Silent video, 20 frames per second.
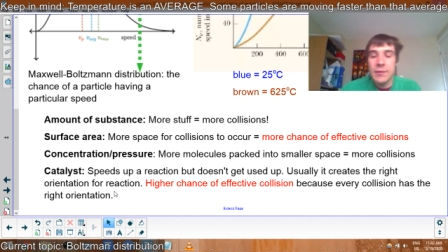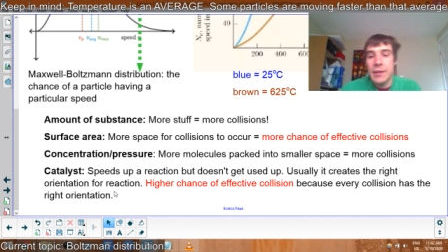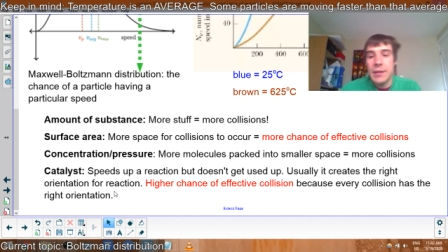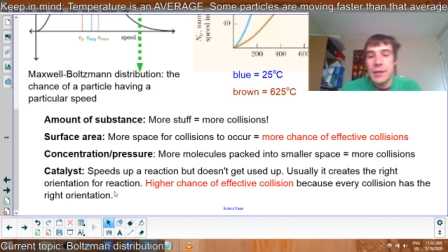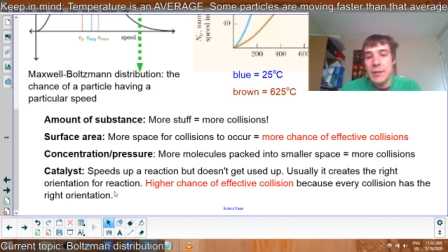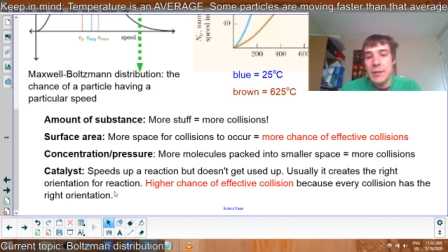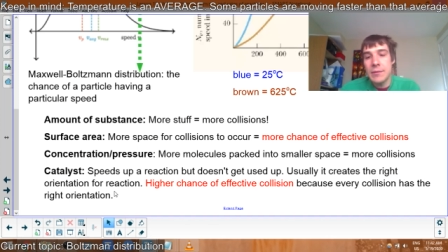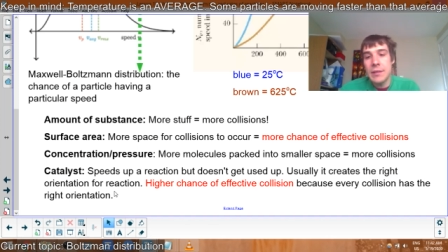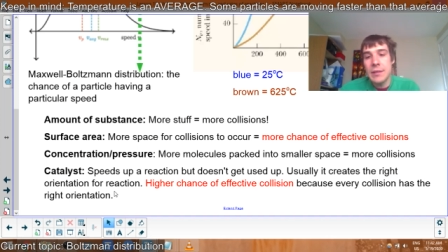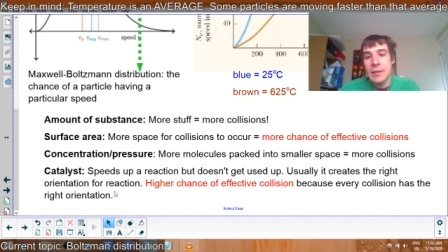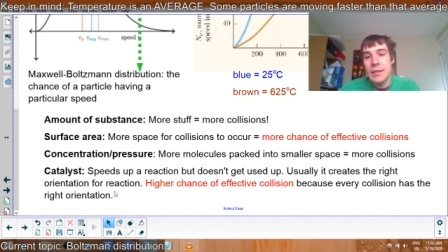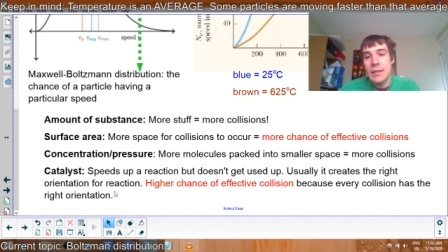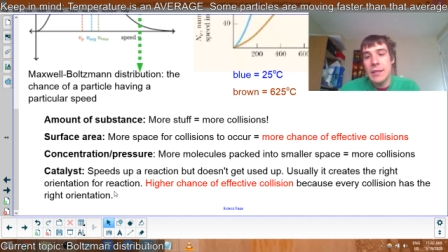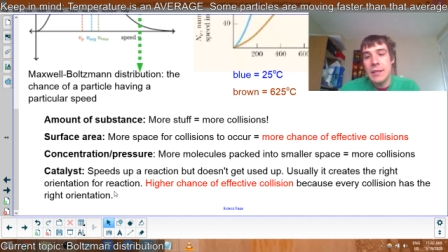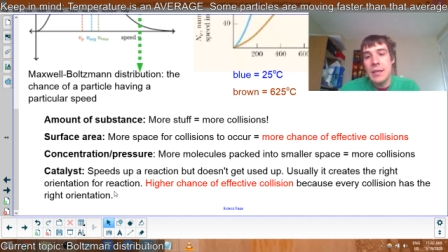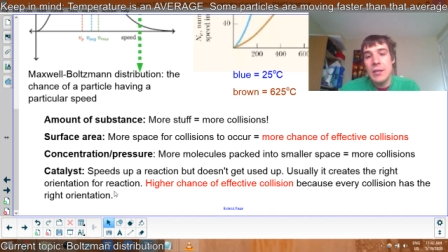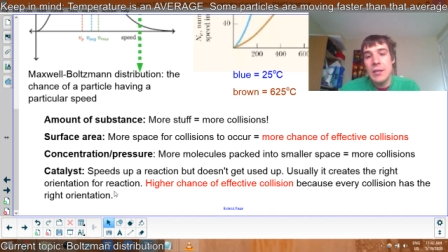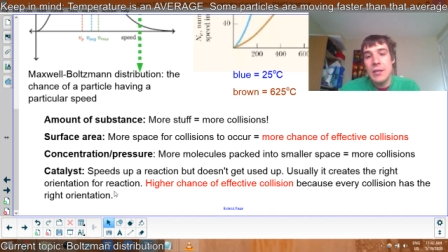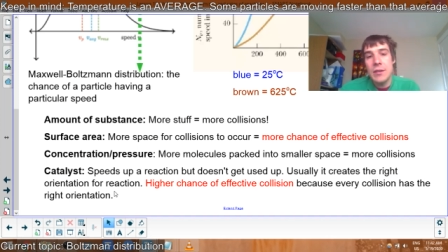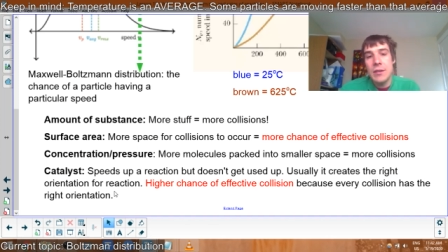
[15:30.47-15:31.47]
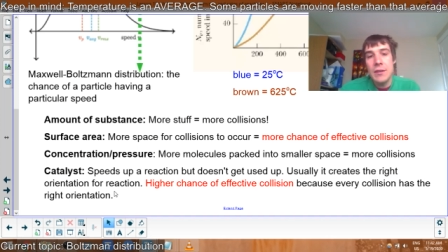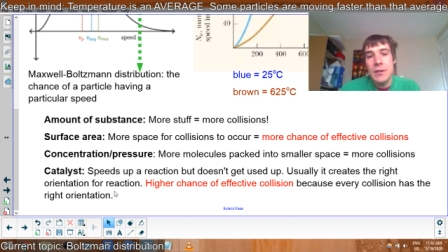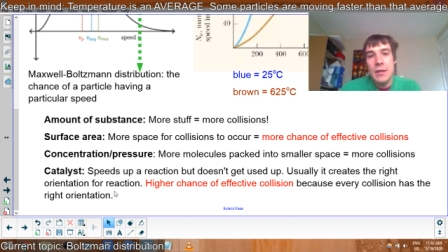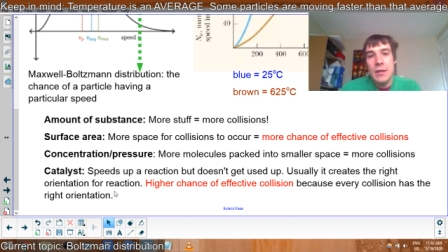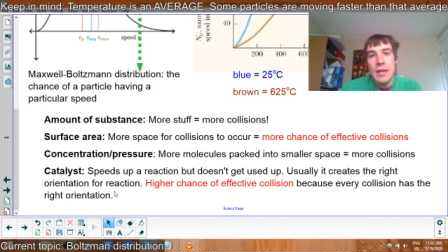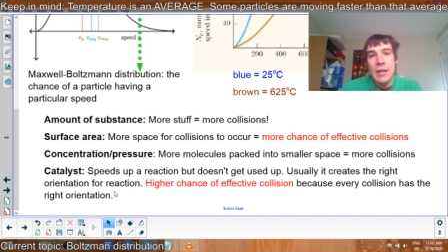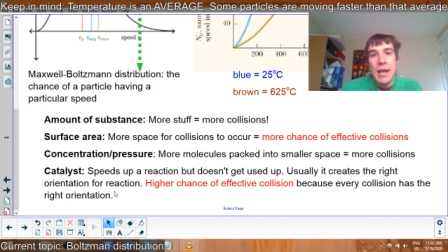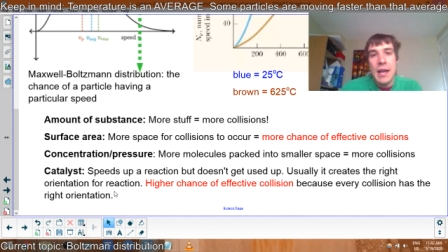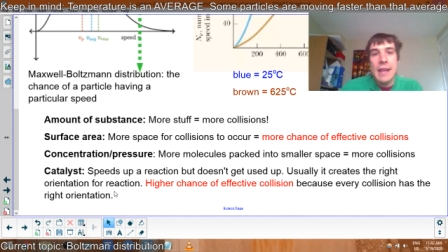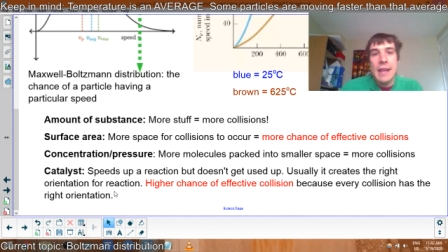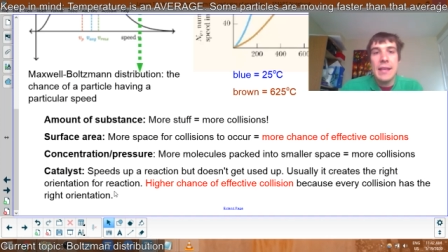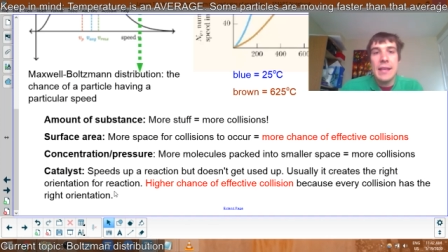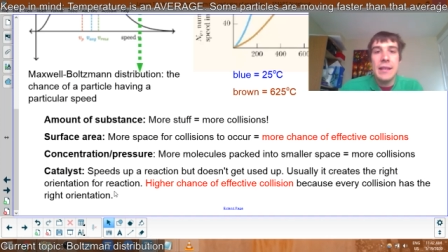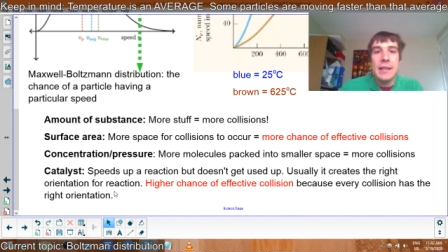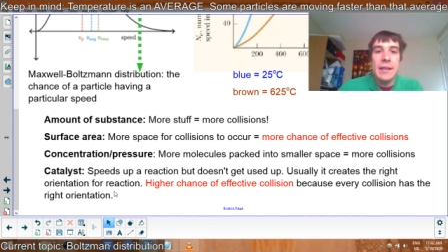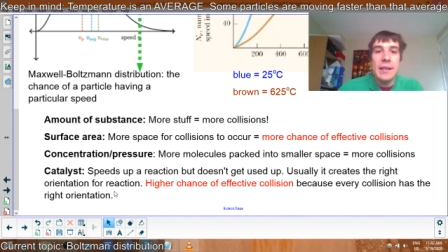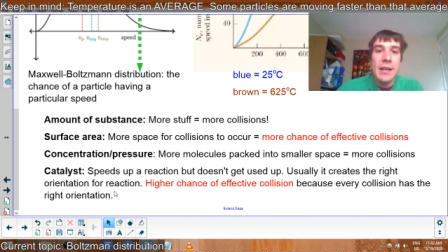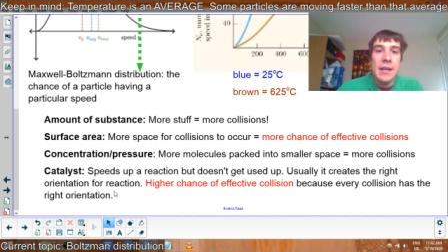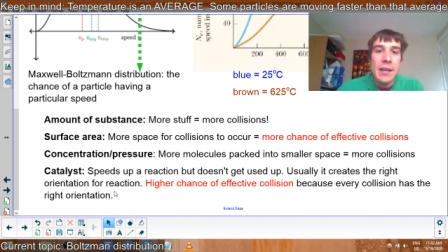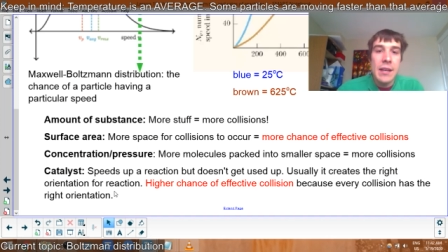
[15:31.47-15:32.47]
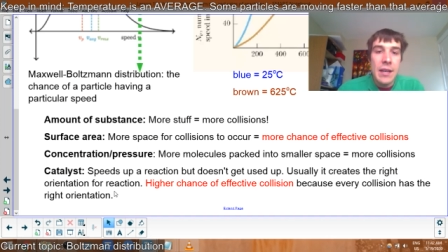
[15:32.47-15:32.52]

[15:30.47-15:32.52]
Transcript: right orientation, and then